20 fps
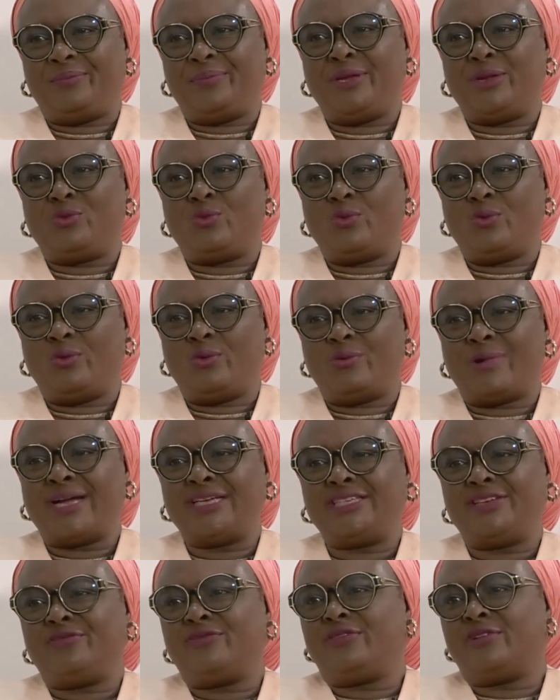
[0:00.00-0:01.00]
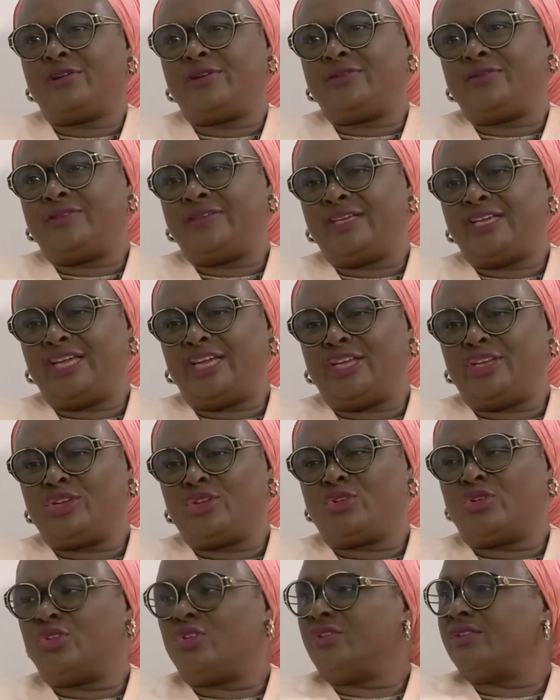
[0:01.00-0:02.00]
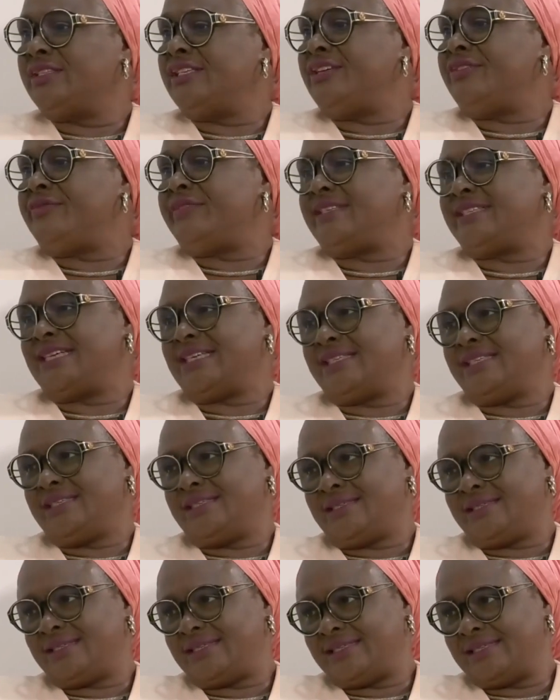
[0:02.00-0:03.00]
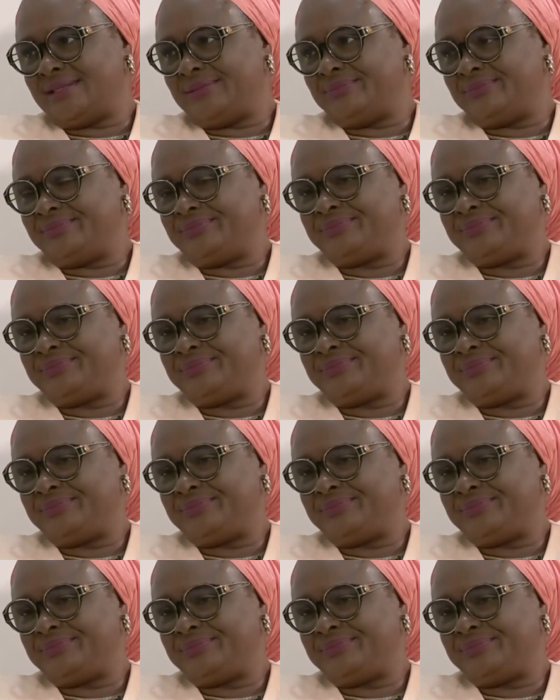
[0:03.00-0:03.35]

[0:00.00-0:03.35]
been quite involved in conducting researches.